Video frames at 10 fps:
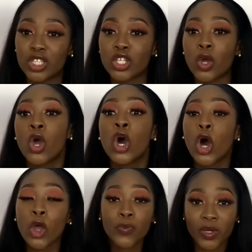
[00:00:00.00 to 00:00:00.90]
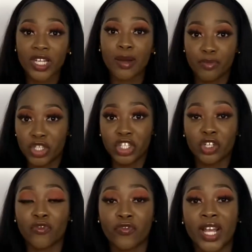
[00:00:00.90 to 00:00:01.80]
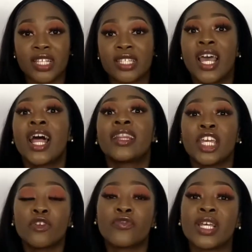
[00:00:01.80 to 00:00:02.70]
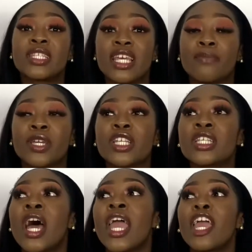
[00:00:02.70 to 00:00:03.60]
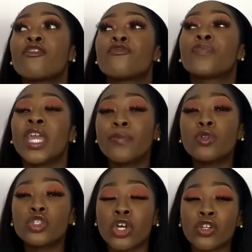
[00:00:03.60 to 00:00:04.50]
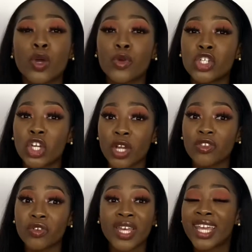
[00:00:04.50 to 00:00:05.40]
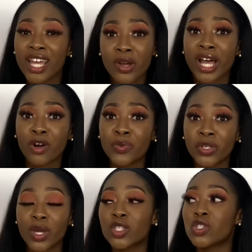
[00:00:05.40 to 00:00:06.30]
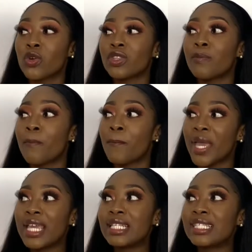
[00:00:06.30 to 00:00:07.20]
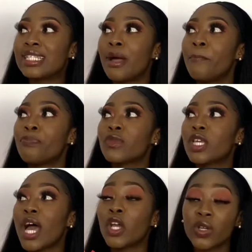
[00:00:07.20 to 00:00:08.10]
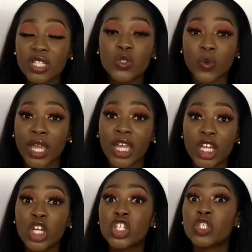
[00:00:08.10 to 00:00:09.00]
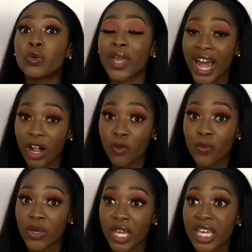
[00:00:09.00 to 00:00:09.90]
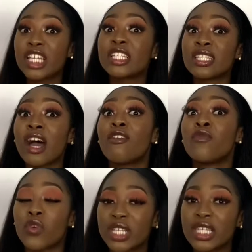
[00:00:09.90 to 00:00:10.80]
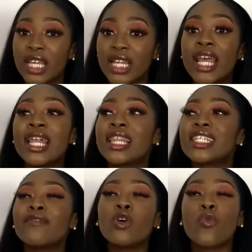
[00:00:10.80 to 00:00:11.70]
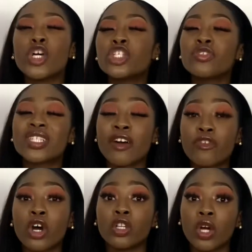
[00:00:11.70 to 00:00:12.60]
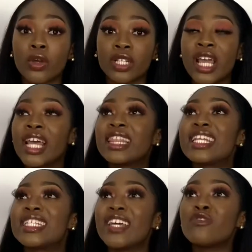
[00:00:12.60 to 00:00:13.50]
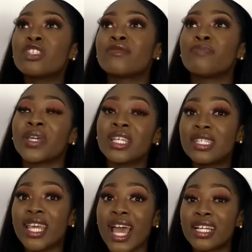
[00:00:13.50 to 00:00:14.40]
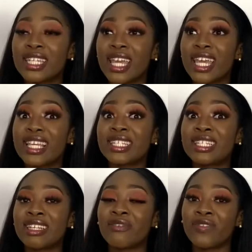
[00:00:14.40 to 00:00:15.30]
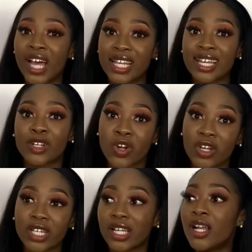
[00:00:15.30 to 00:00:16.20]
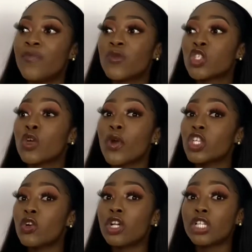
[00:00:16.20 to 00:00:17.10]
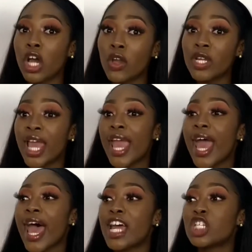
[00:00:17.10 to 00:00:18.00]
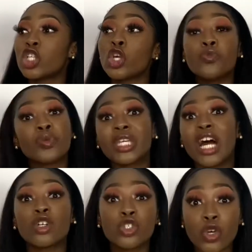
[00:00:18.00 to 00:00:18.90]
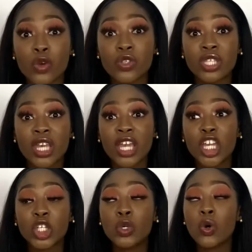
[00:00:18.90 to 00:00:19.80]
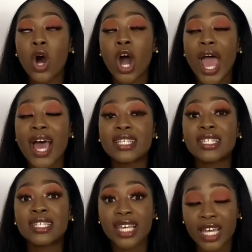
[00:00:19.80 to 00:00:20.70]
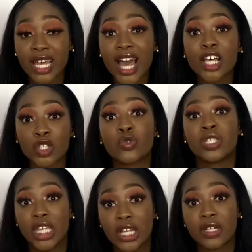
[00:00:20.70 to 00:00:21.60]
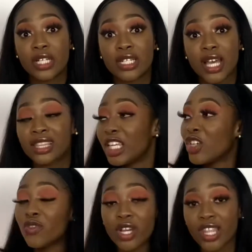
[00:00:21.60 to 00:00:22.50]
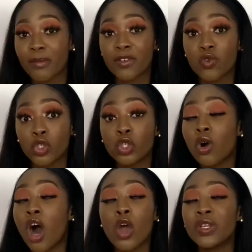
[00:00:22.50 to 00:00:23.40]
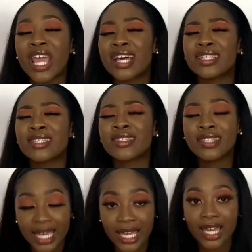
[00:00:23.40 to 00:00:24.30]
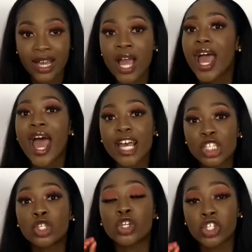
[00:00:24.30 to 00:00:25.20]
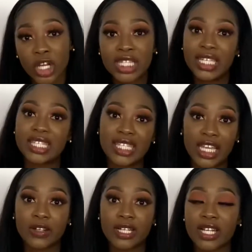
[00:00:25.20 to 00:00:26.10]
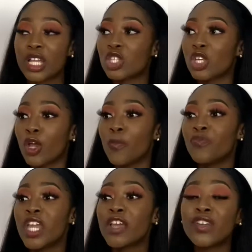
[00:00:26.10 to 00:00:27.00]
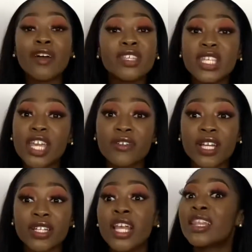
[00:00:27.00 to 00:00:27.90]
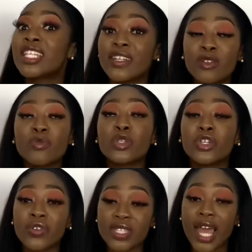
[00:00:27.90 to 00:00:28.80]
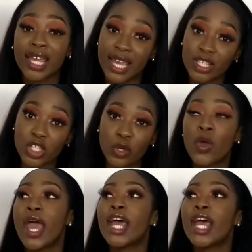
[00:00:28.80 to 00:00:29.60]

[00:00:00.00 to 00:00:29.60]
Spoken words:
So open up to your friends. Let your friends in, because if people don't know what you're going through, they cannot help you. And so the biggest and quickest way to help is voicing it. The devil wants you to suffer alone. The devil's biggest tactic is divide and conquer. So when you're alone and nobody else knows, you are as sick as your secret. I think you've heard that before. You are only as sick as your dirtiest secret. And so if you have a secret, the devil will use that against you.